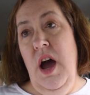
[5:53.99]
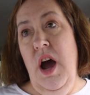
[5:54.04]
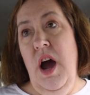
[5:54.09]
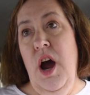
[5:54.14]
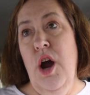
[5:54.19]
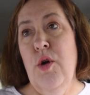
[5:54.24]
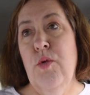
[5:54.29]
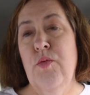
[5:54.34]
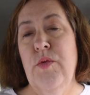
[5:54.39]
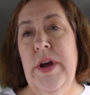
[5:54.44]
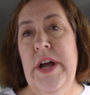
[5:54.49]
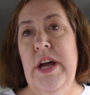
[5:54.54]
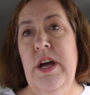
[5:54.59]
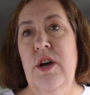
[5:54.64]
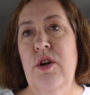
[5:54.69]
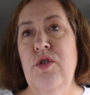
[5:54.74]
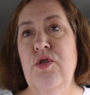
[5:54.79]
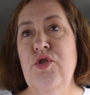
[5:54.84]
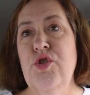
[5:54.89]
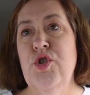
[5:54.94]

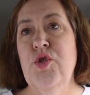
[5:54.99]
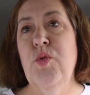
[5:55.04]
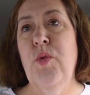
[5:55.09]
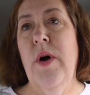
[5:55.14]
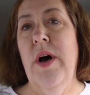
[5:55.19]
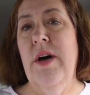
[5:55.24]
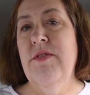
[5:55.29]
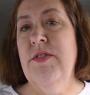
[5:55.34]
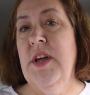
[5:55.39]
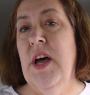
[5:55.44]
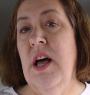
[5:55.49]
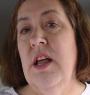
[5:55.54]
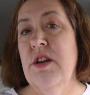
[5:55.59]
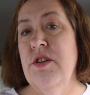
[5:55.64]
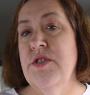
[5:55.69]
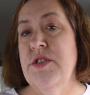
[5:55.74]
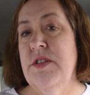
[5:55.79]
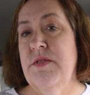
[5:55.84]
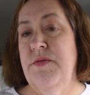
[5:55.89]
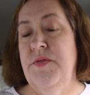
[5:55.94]
around
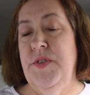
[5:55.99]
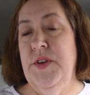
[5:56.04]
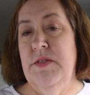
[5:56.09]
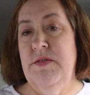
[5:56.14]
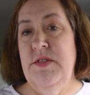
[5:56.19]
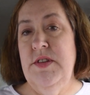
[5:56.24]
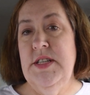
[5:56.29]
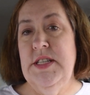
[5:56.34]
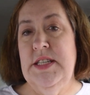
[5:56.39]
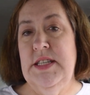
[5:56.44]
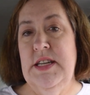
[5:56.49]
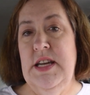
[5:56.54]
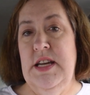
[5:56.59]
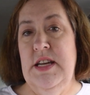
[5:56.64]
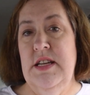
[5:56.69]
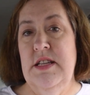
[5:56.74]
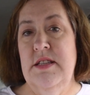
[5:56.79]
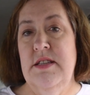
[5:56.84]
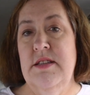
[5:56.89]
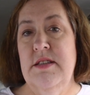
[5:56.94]

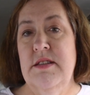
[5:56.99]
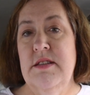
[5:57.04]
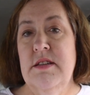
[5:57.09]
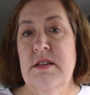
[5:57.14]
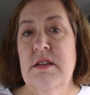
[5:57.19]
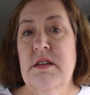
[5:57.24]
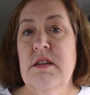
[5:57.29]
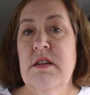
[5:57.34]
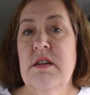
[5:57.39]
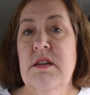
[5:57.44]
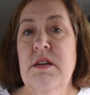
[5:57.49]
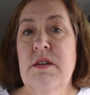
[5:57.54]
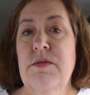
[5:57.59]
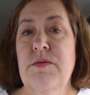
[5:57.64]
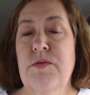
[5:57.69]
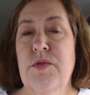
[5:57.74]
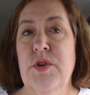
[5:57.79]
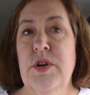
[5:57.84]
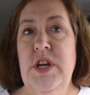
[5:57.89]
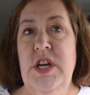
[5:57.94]
$12.50
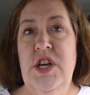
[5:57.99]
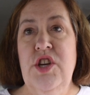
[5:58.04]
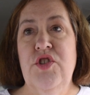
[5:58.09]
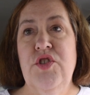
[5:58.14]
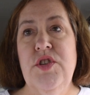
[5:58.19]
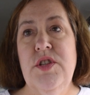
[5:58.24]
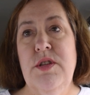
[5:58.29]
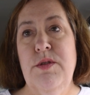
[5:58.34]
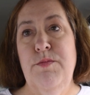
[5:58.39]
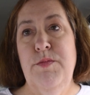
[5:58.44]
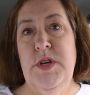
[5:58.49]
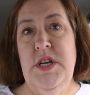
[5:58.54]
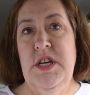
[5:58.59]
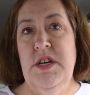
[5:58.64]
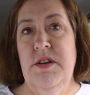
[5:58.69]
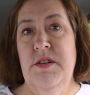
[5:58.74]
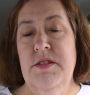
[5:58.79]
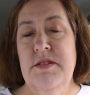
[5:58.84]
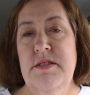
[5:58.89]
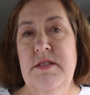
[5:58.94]
for each of the
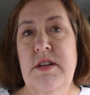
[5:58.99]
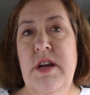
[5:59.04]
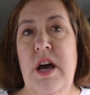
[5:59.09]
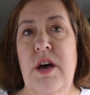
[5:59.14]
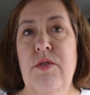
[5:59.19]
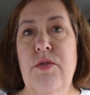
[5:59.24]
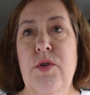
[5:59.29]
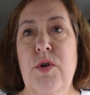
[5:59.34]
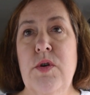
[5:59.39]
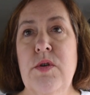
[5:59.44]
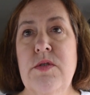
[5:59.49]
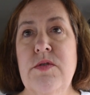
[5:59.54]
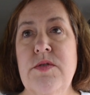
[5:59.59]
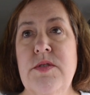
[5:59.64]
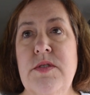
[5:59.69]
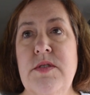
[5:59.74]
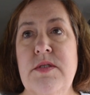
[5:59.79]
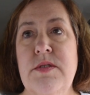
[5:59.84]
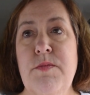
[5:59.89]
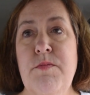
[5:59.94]
meals. Now
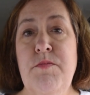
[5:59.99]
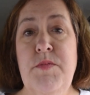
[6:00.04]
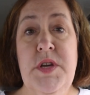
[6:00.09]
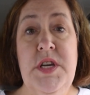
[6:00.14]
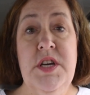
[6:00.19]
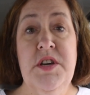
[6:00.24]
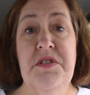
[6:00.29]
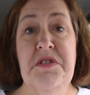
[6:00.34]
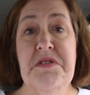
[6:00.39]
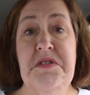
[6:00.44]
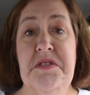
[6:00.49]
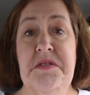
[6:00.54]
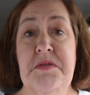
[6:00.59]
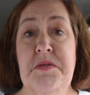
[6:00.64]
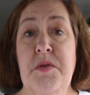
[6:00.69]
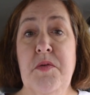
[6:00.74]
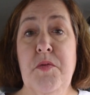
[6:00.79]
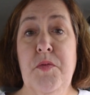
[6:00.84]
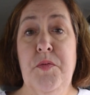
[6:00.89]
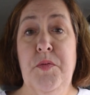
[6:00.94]
those
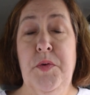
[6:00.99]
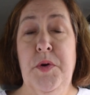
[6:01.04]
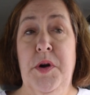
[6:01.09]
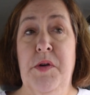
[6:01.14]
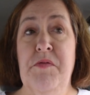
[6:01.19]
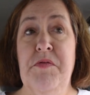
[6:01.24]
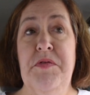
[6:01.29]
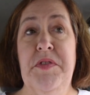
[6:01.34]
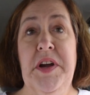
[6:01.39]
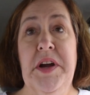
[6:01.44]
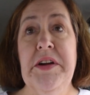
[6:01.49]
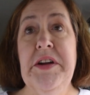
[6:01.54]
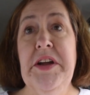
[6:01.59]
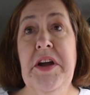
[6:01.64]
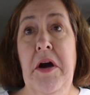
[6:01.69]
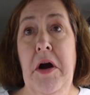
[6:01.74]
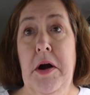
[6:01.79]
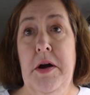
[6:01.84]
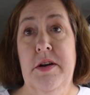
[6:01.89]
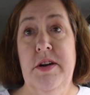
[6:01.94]
meals were very
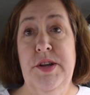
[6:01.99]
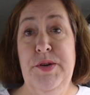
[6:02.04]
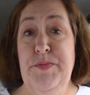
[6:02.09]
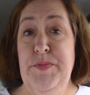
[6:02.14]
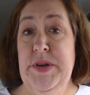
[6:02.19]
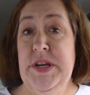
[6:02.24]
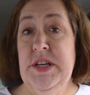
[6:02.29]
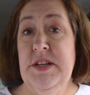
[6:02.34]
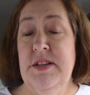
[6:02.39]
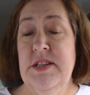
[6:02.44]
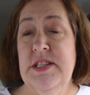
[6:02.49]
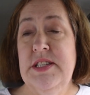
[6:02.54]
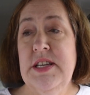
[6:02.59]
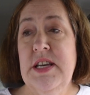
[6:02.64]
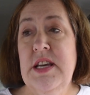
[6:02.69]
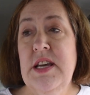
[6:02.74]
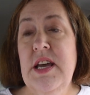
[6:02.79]
hearty meals